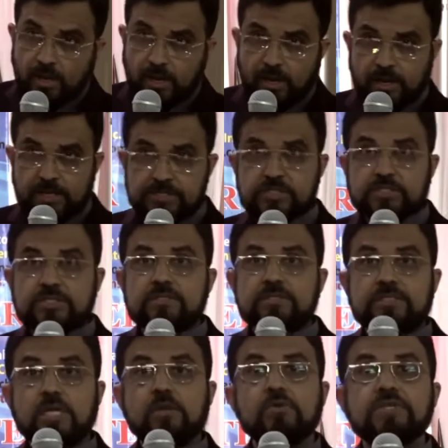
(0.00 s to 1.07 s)
And
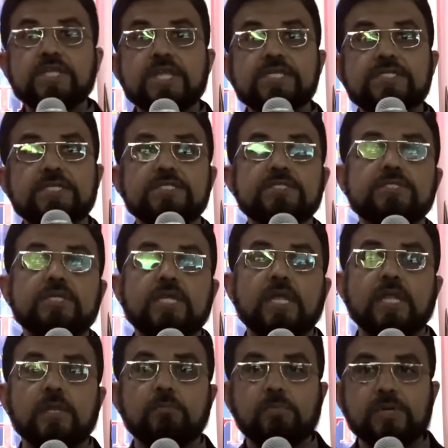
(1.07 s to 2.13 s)
salutations
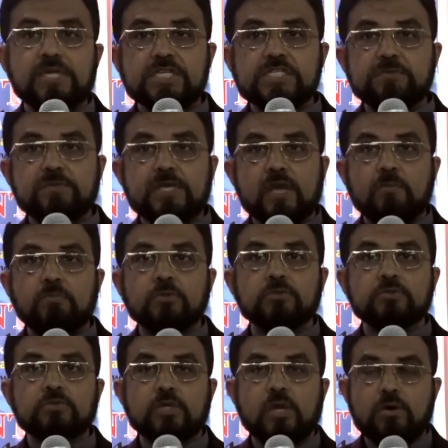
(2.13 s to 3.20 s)
and peace be
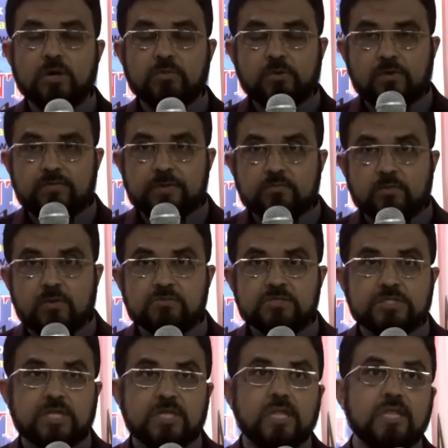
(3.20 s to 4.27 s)
upon to our Prophet
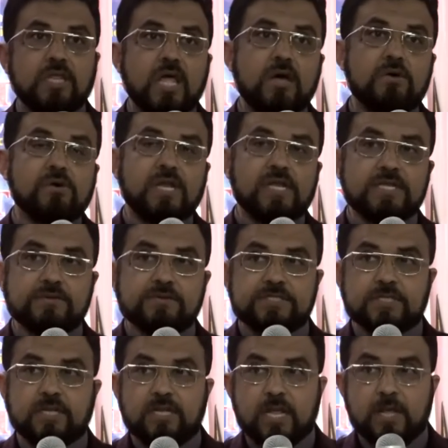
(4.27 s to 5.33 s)
Muhammad sallallahu alayhi wa
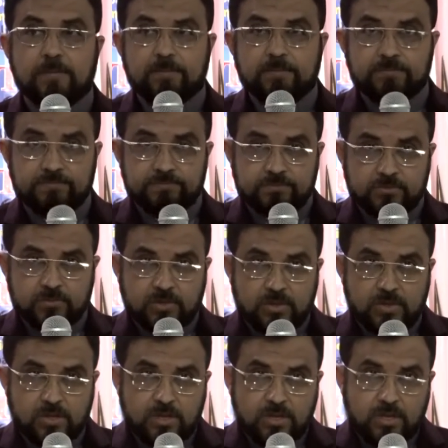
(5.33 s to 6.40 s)
sallam,
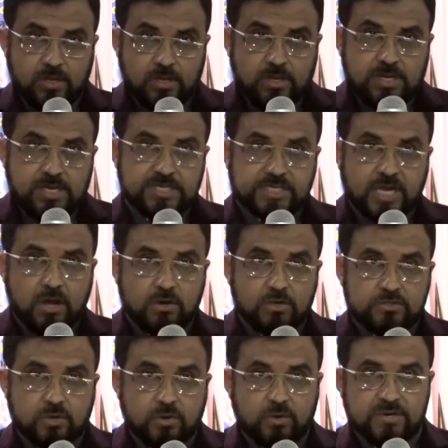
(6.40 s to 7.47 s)
his
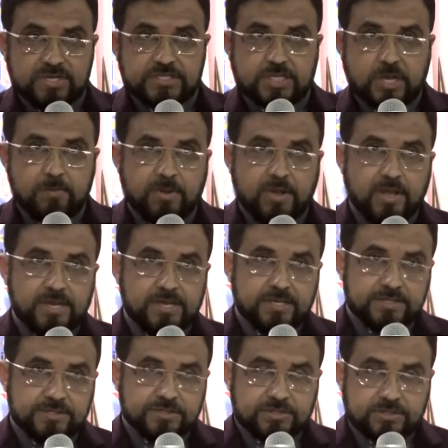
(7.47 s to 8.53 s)
household, his
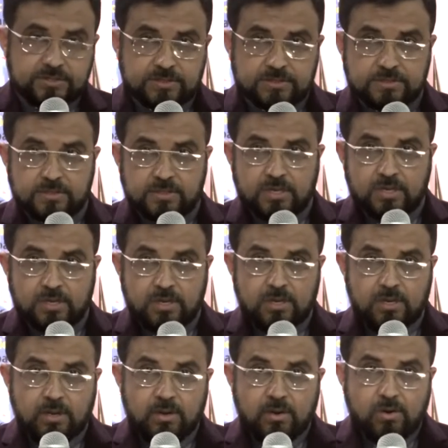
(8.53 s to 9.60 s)
companions,
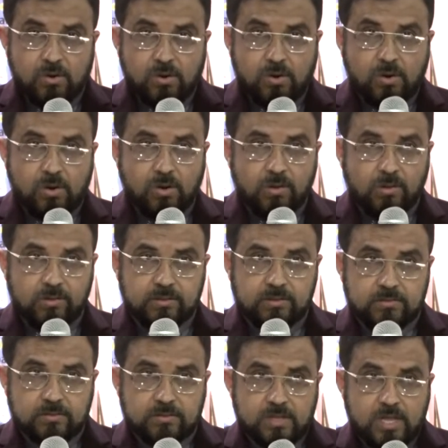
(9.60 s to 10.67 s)

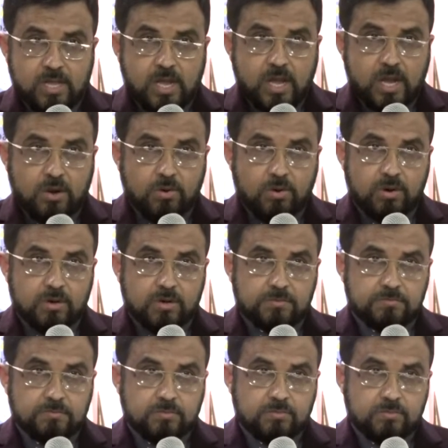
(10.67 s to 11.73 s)
all
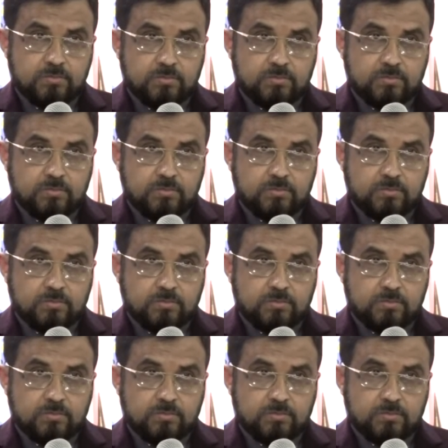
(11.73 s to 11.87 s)
our